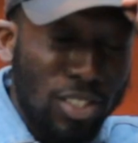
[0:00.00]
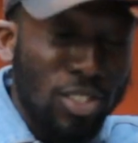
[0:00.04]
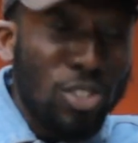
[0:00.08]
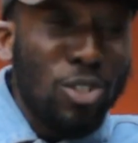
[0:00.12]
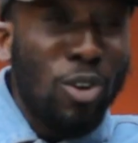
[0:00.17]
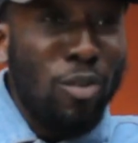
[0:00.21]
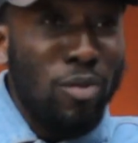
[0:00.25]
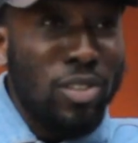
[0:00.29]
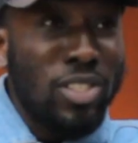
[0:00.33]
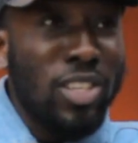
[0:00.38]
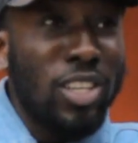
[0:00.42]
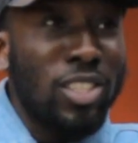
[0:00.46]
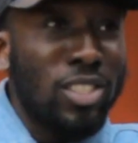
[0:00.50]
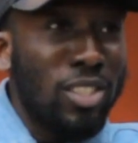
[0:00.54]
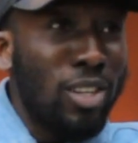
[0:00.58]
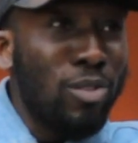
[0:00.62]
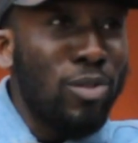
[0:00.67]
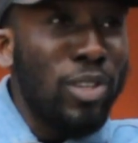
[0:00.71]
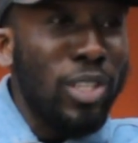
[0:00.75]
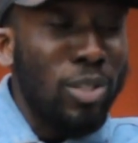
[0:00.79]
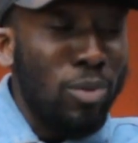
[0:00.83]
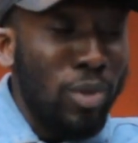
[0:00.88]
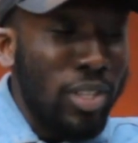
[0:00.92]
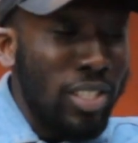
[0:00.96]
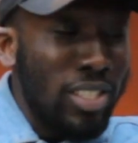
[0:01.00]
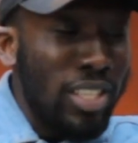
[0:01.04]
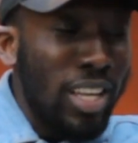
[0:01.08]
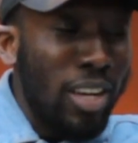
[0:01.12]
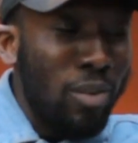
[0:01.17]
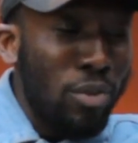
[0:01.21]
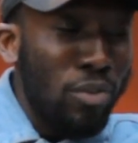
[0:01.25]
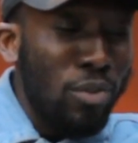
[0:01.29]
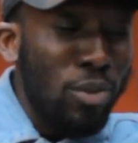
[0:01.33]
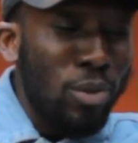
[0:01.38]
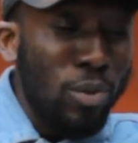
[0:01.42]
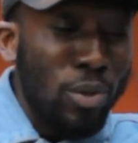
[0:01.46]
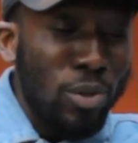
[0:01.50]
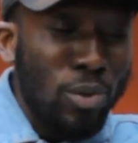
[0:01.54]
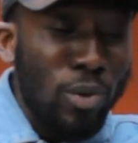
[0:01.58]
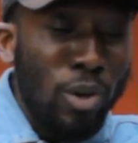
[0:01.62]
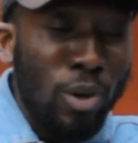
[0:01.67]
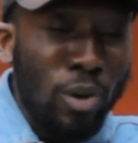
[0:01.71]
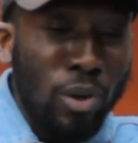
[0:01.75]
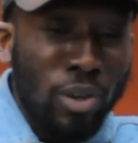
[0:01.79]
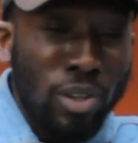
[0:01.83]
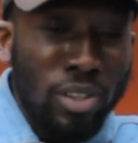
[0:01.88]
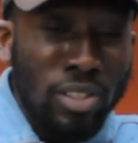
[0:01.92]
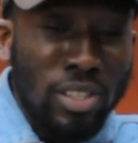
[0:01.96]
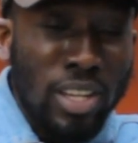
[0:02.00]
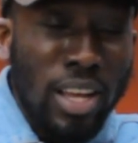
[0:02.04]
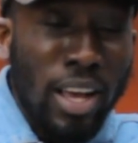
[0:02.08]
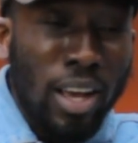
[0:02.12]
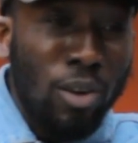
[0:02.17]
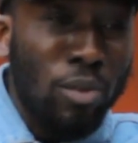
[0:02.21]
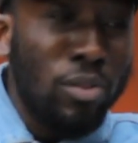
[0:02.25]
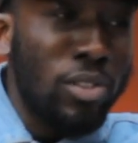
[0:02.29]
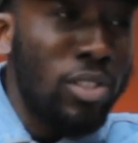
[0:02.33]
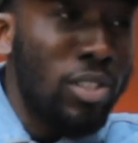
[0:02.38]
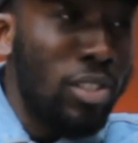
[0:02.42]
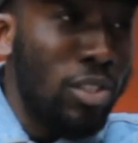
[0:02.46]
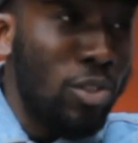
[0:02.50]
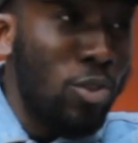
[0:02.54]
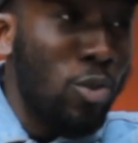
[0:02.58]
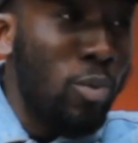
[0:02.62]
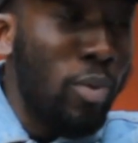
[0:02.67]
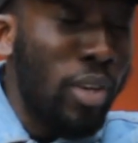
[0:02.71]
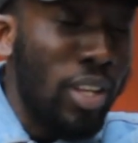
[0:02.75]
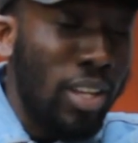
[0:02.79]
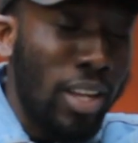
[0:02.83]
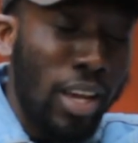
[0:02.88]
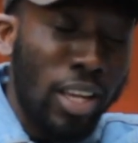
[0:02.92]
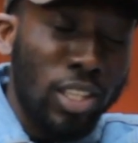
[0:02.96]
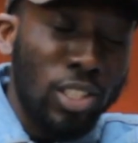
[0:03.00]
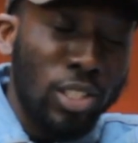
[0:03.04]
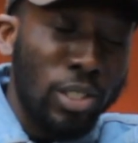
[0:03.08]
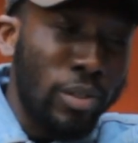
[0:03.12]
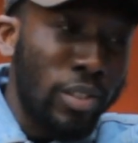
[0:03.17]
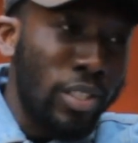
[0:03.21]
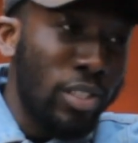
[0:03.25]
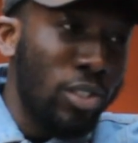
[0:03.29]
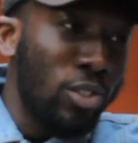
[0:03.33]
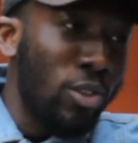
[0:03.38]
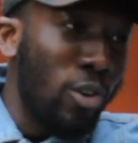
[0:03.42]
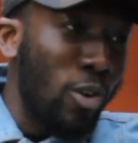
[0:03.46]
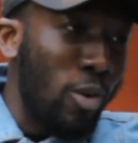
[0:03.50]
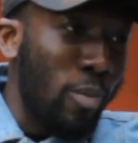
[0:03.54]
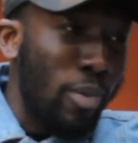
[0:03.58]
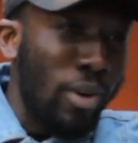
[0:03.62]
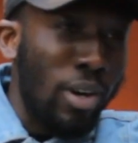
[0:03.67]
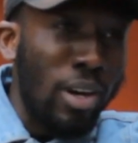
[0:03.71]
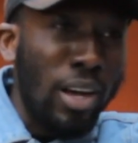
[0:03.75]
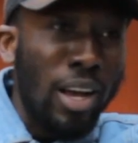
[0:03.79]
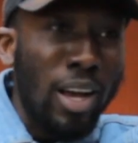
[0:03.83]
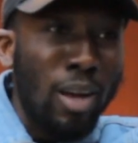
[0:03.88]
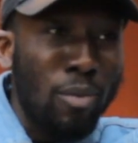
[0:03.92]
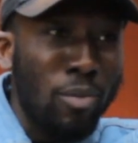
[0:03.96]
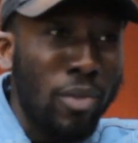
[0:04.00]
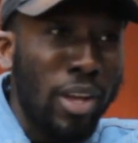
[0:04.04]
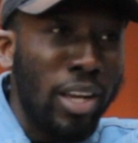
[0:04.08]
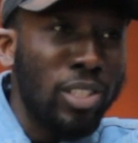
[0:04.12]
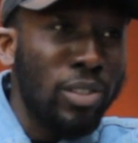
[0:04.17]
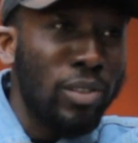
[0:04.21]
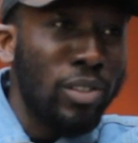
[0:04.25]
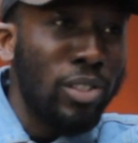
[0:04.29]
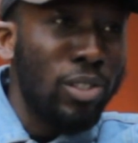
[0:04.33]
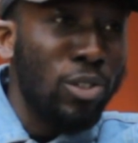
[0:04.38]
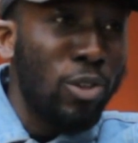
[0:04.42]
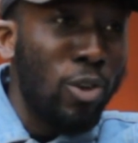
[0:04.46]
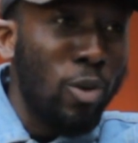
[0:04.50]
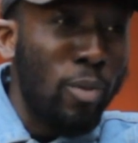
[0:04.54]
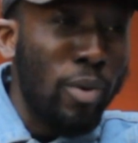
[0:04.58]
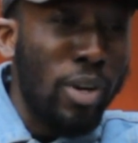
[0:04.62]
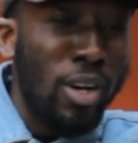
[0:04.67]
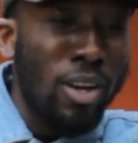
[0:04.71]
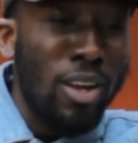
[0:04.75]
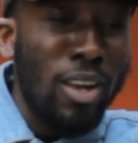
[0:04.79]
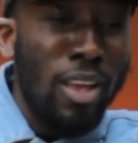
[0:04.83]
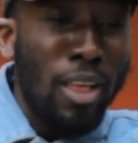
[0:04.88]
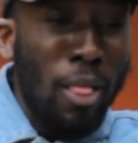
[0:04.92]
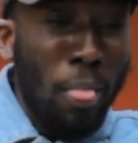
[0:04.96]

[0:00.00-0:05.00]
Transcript: is a conversation I really wanted to have with you as well because, like, obviously you being Nigerian, Yoruba, I'm Nigerian and Yoruba.